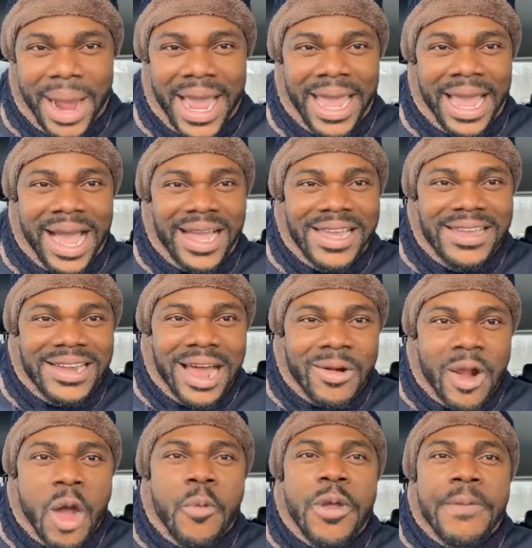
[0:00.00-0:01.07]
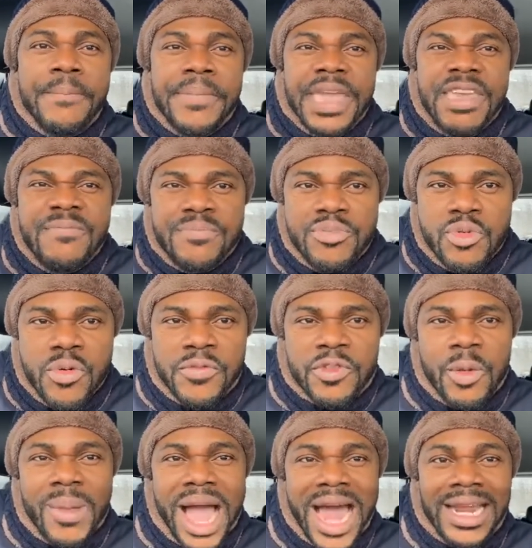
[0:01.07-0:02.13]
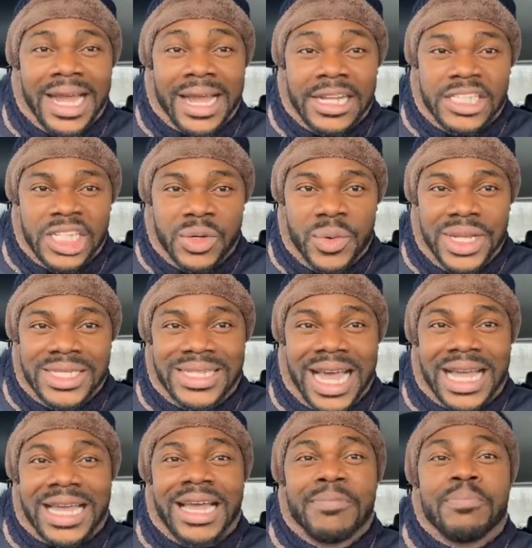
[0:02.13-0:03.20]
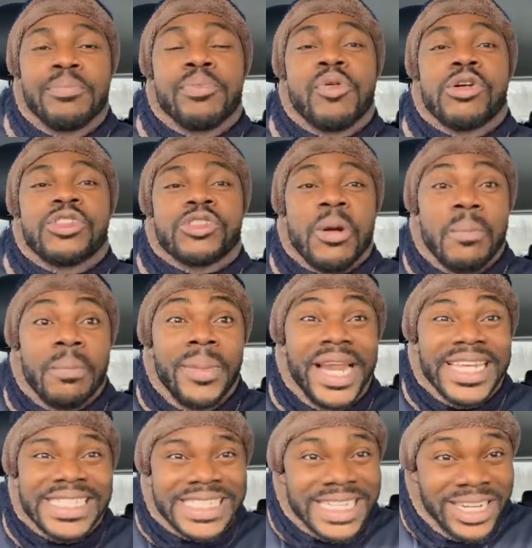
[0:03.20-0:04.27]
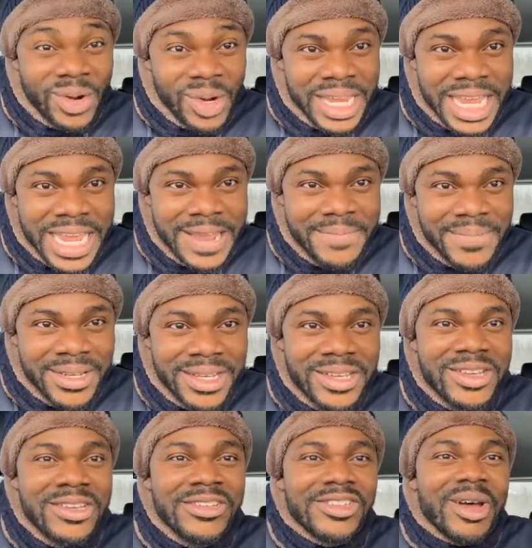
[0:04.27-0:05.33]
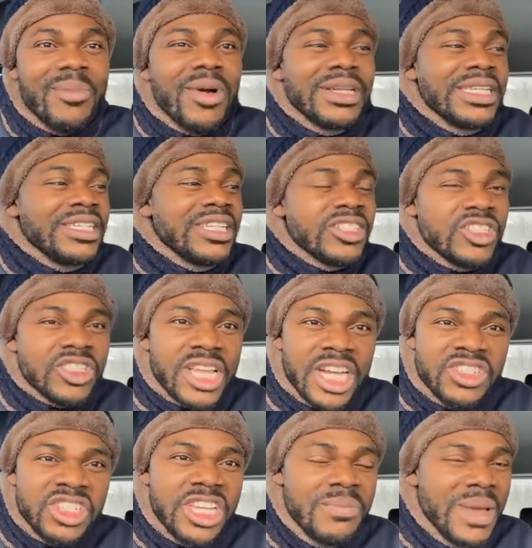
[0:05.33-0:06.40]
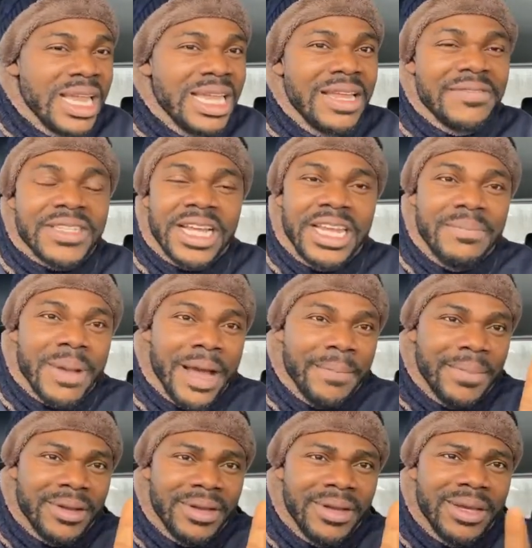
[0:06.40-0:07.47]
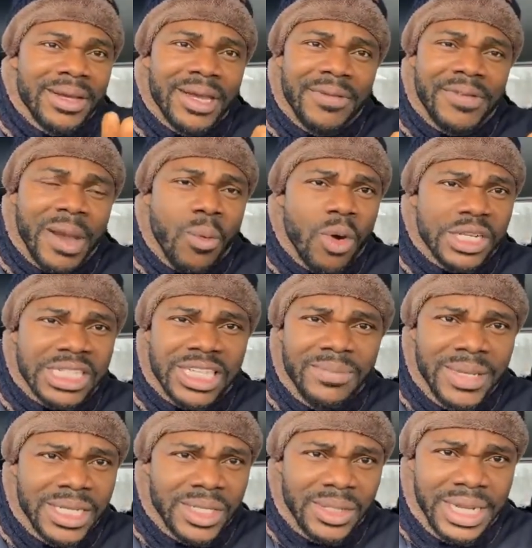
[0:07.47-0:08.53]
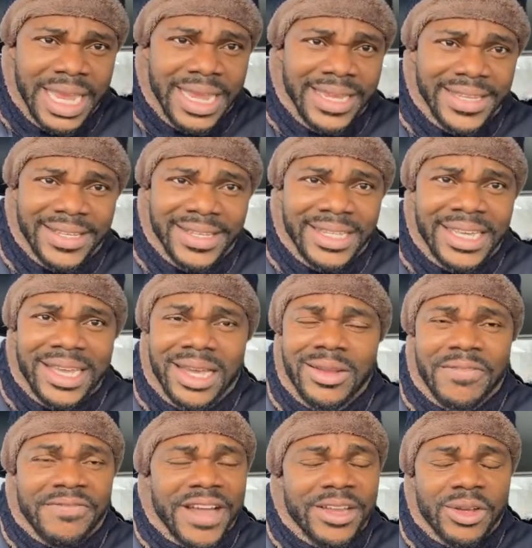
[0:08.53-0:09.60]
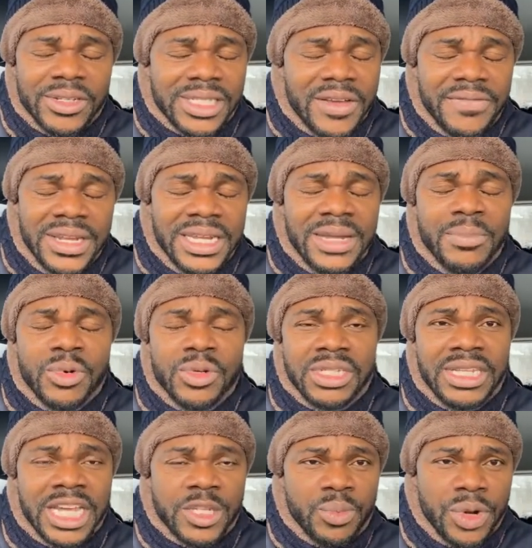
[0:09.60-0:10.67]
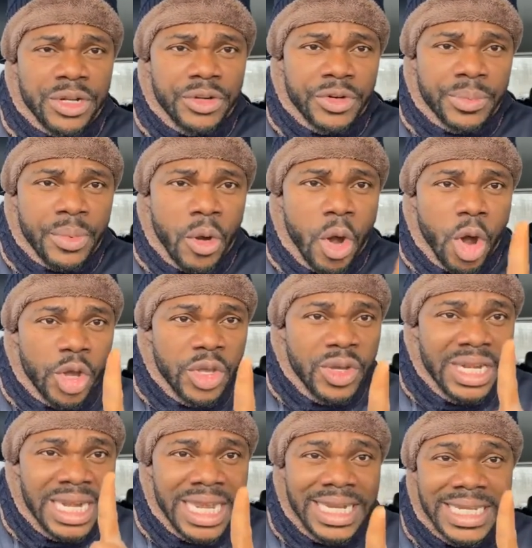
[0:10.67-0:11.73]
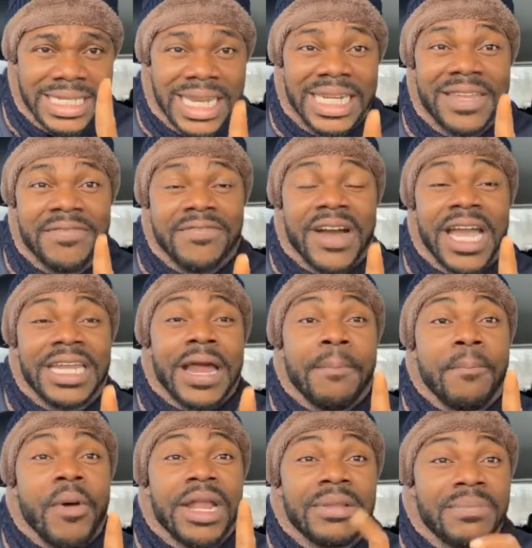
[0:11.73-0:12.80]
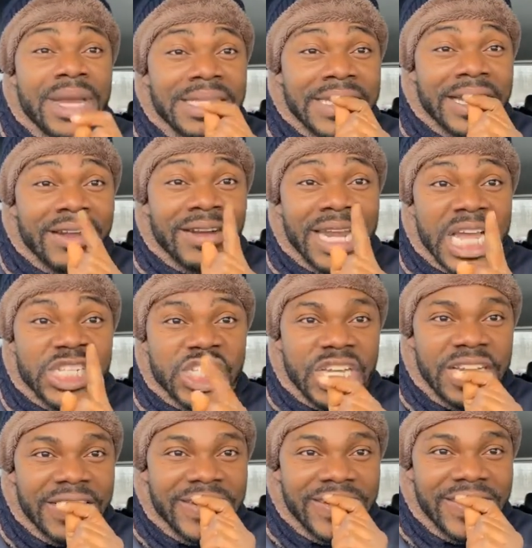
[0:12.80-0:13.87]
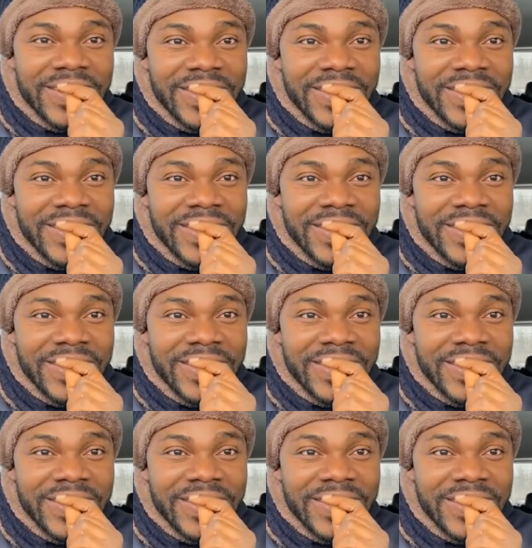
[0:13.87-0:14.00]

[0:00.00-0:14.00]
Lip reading: by hanging around with people from other categories that can pour some blessing on him, somebody just touched him and lifted him up. If you're watching me today and you find yourself in the most desperate group, all you need is a divine appointment and connection.